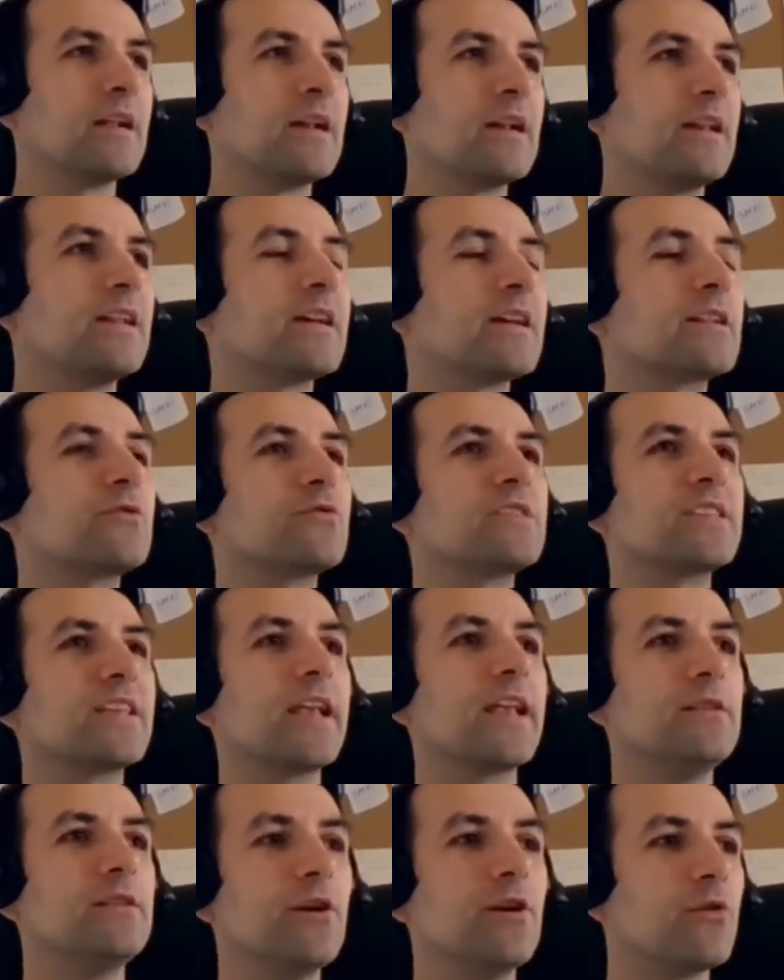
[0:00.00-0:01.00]
learn to
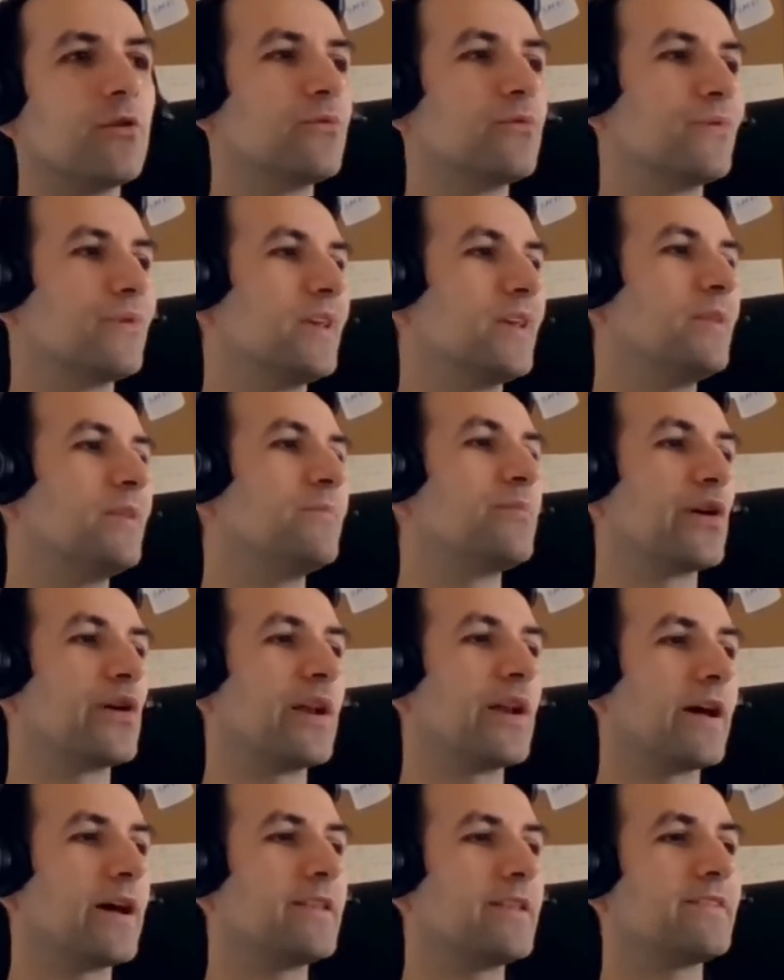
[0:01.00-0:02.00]
say no in
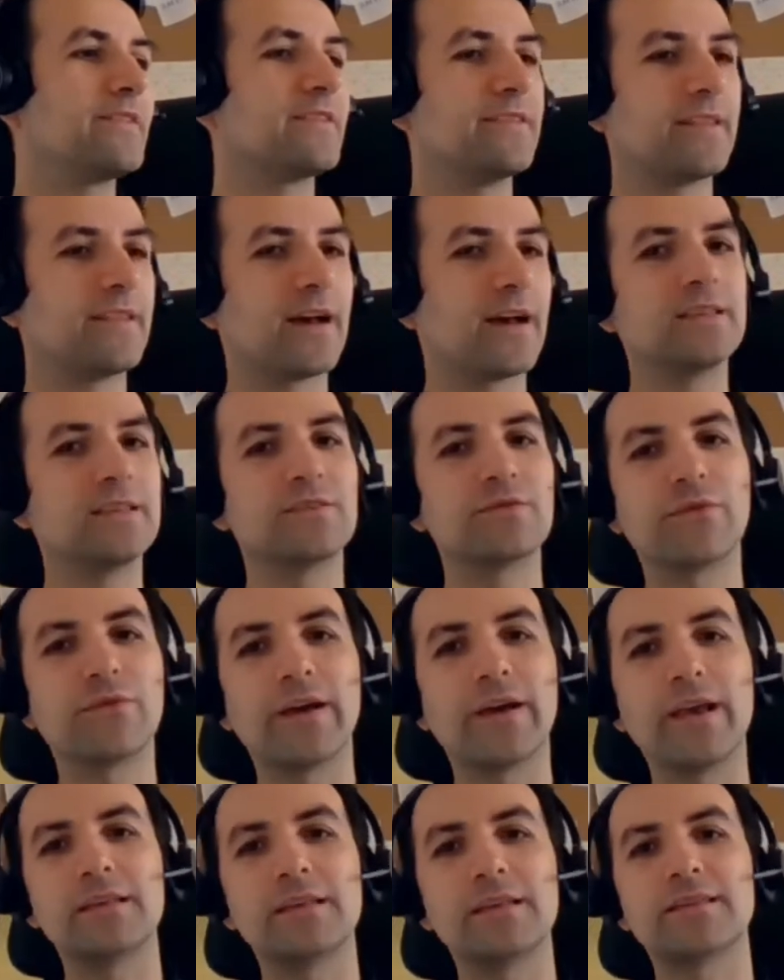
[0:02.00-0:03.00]
polite, nice
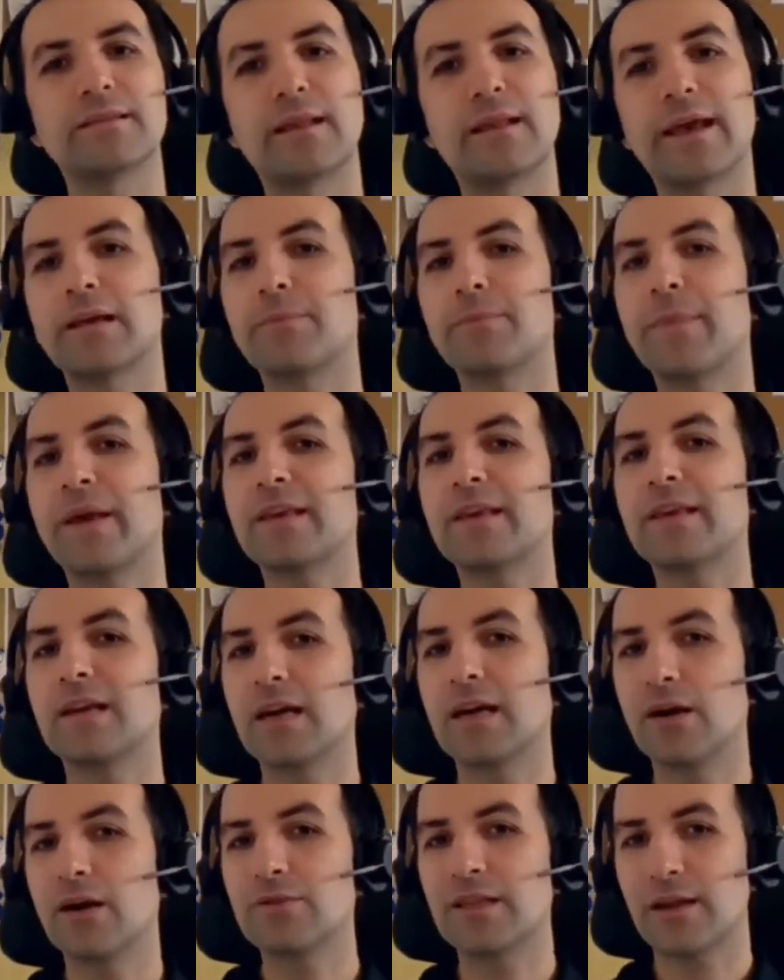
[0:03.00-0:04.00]
ways, like
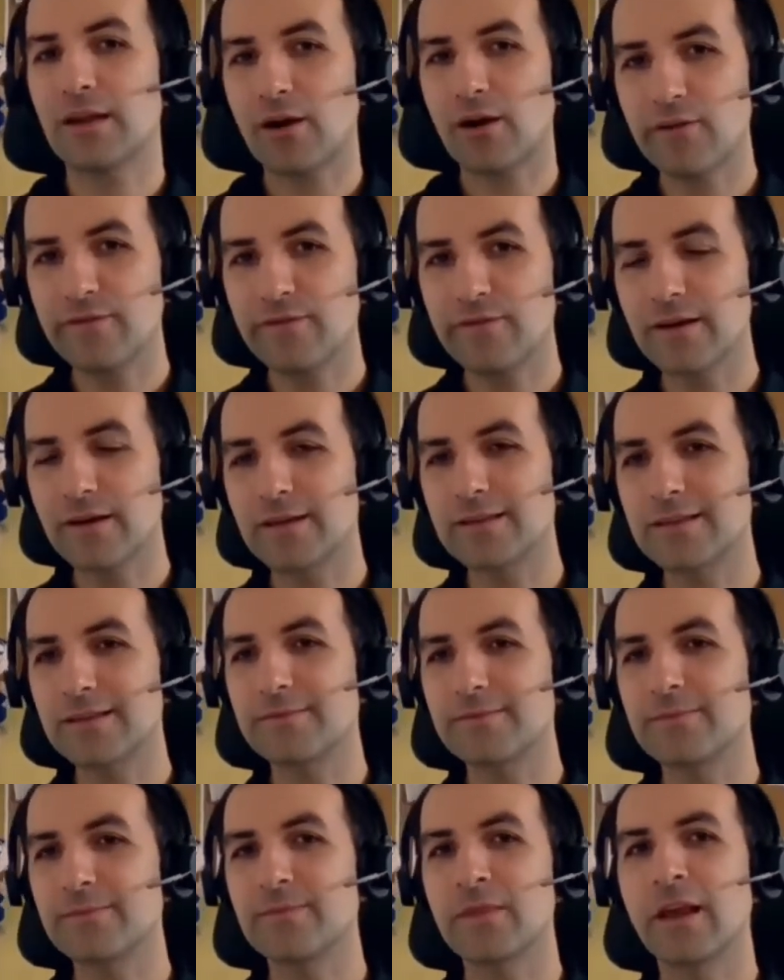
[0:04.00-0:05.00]
making counter
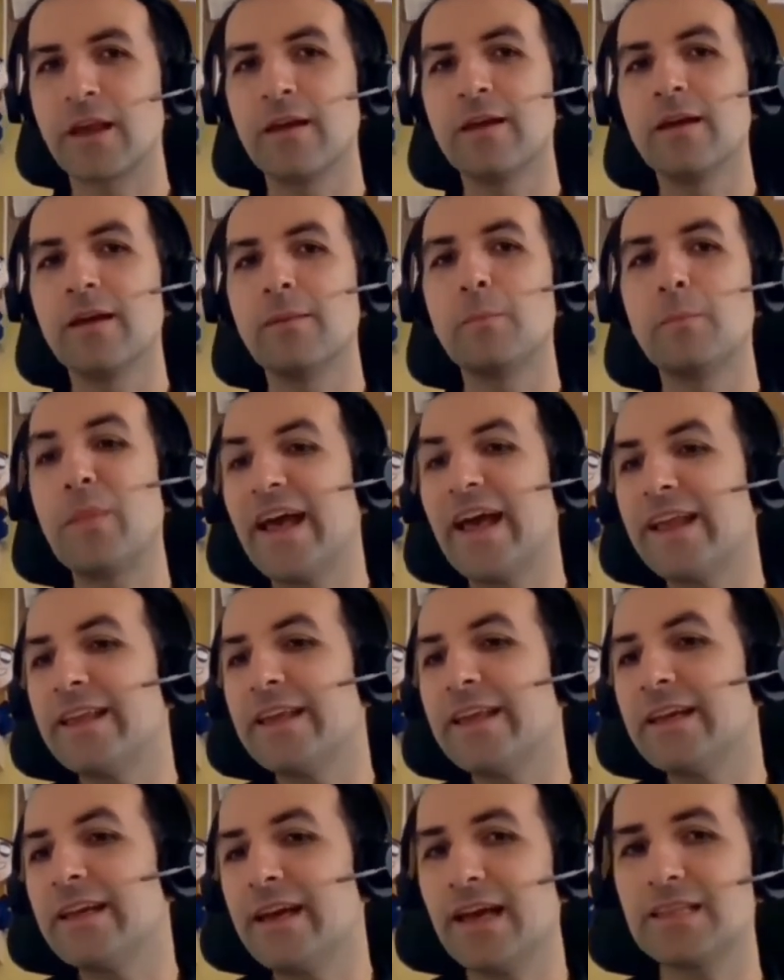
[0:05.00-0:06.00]
offers.
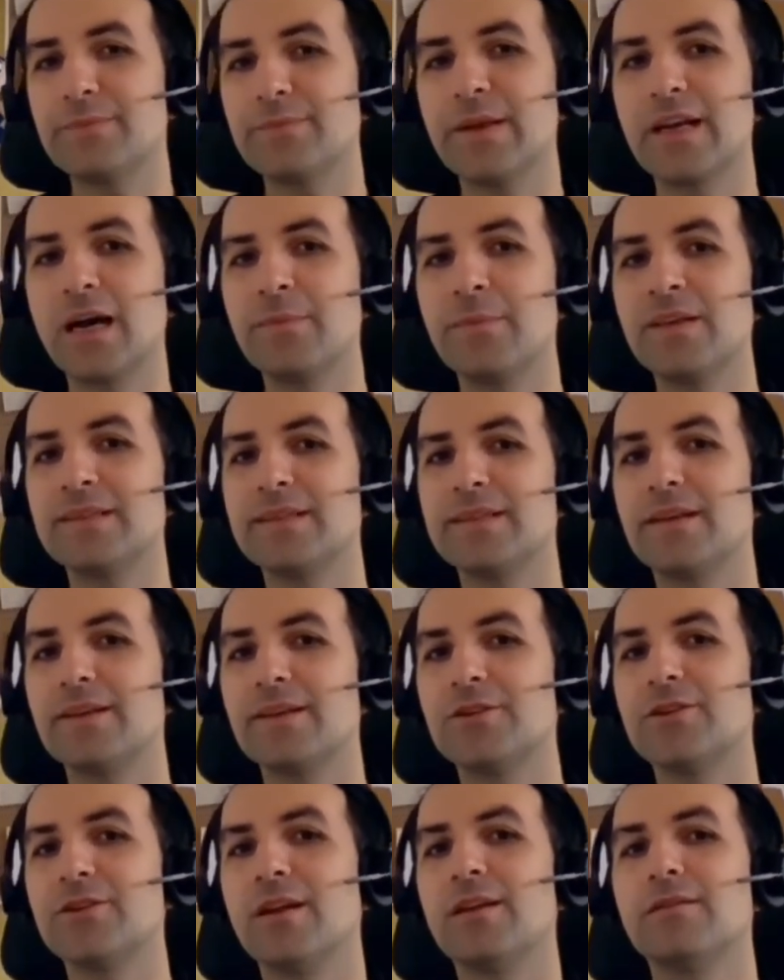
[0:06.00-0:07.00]
Planning has become
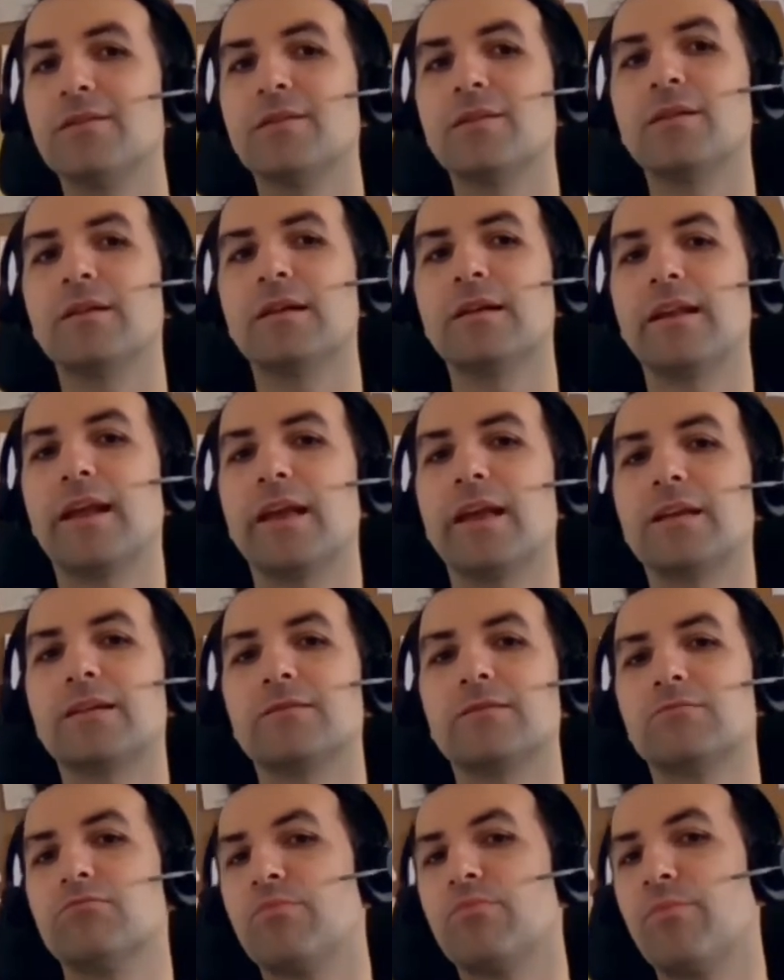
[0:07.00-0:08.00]
essential, like
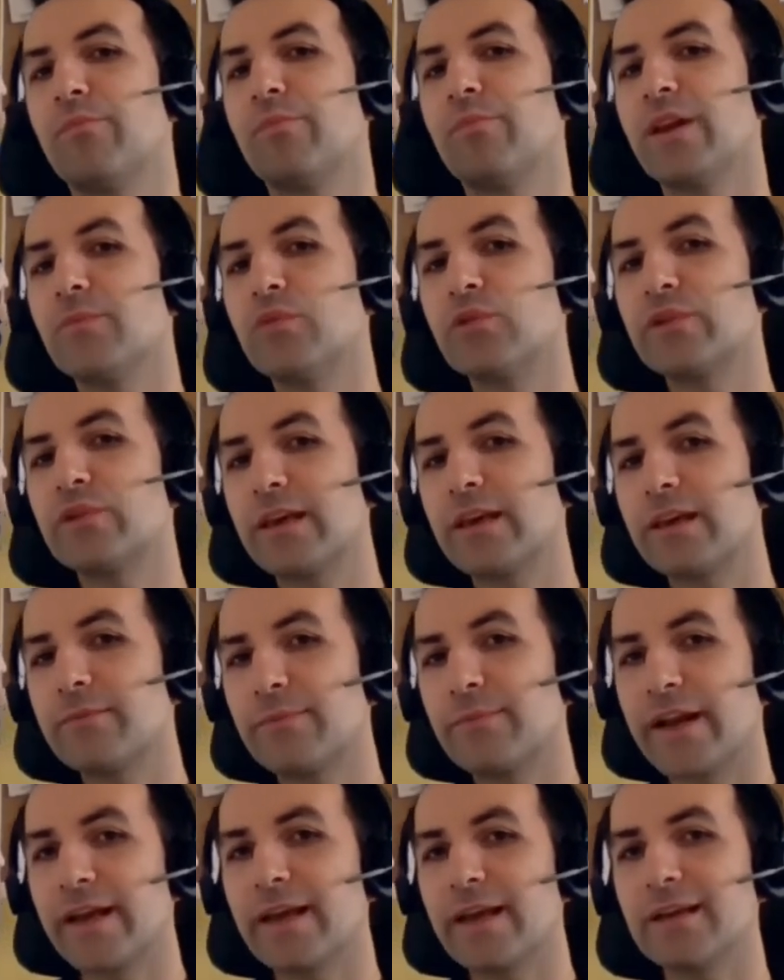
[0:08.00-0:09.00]

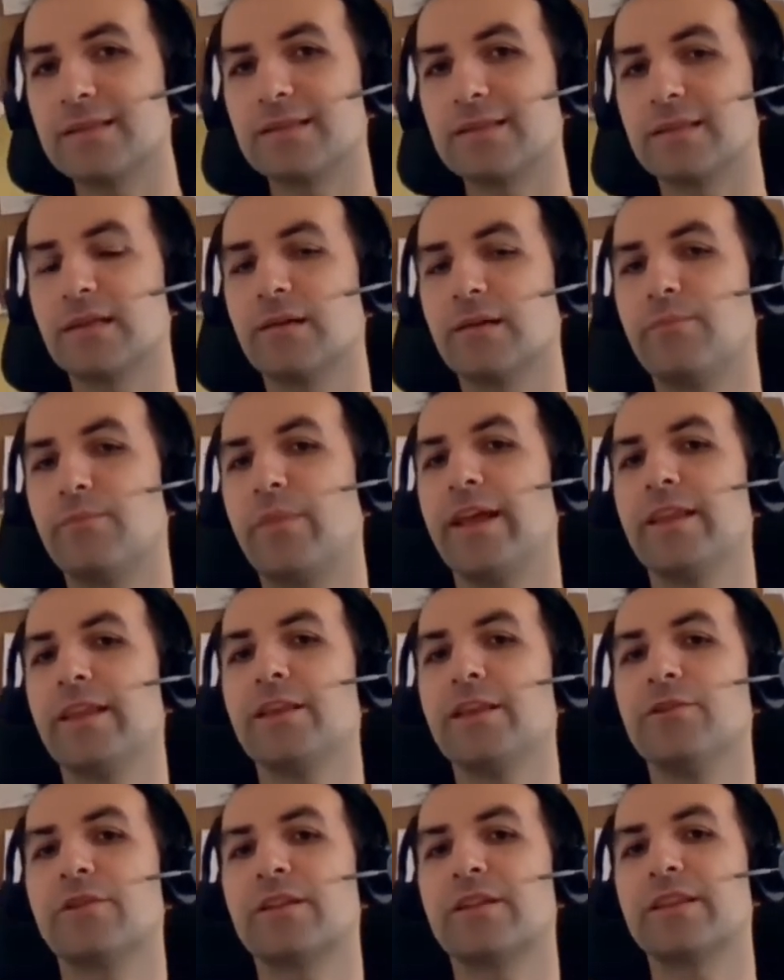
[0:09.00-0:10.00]
pre-booking breaks,
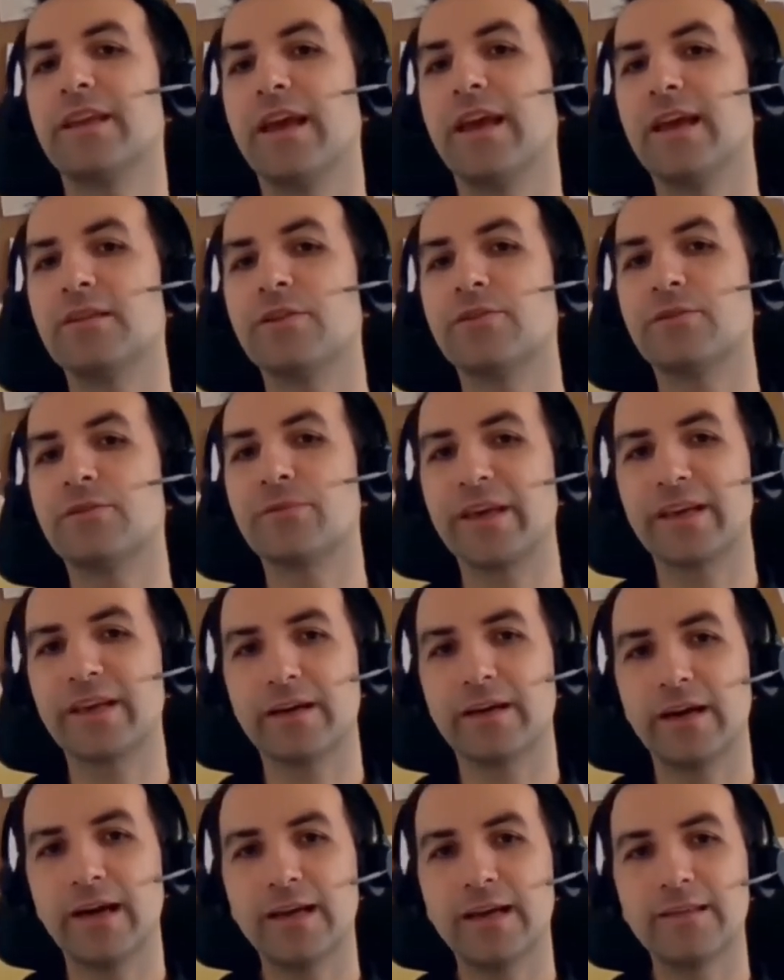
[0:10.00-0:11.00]
planning your day and your
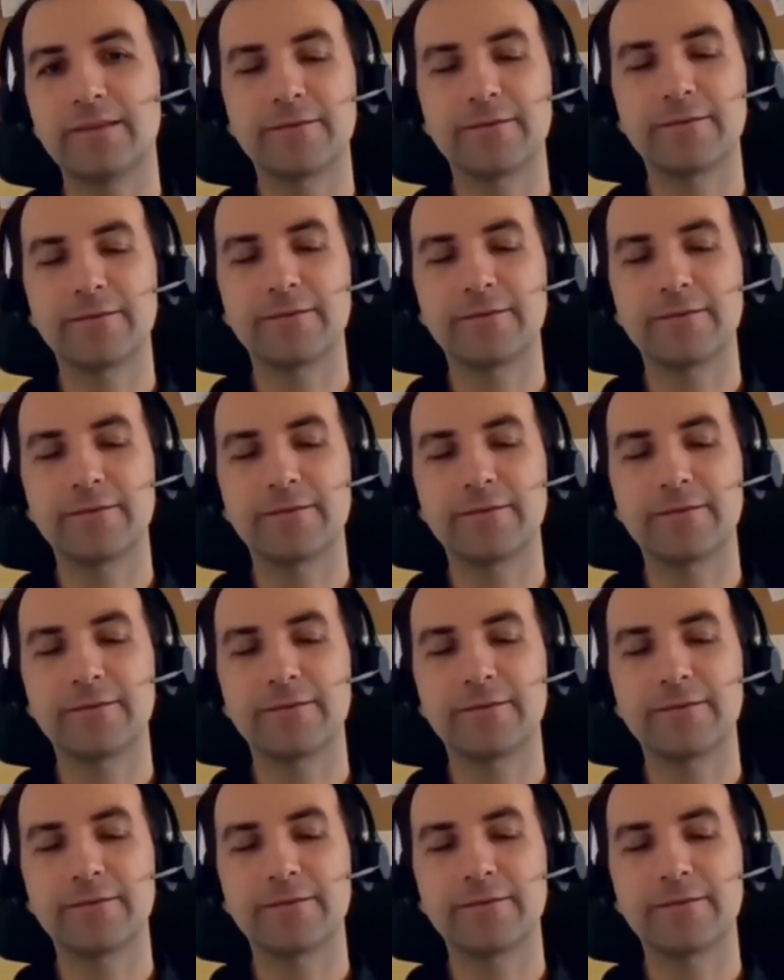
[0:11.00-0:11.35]
week ahead.